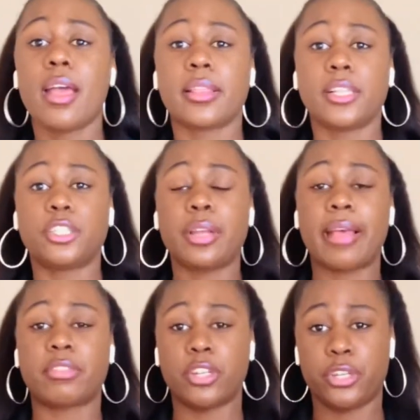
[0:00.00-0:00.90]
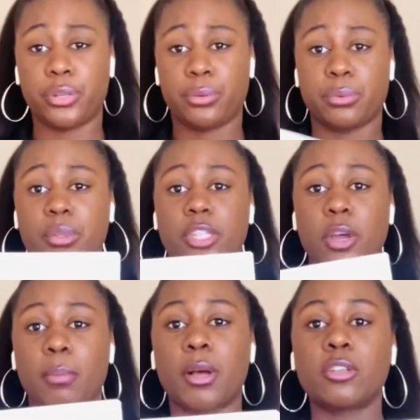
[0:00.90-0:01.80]
that you have to do.
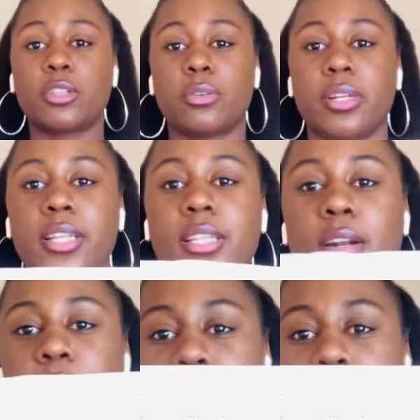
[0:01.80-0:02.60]
So most students, I don't know